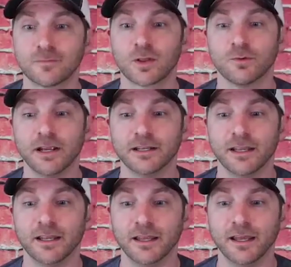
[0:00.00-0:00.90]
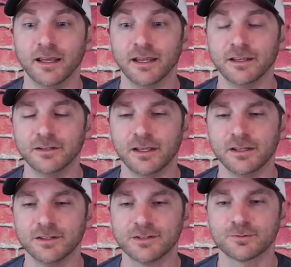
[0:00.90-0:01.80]
Right. And
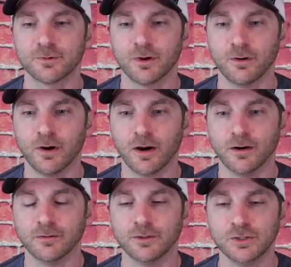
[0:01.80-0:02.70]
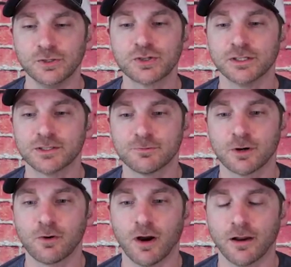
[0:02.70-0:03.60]
it's usually it's a
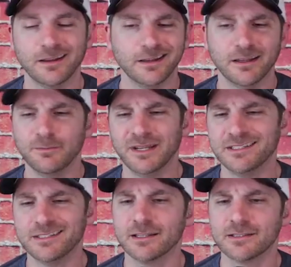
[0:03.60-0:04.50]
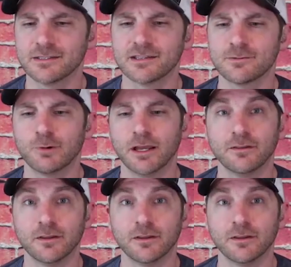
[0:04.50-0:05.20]
requirement, and in many states it's this way.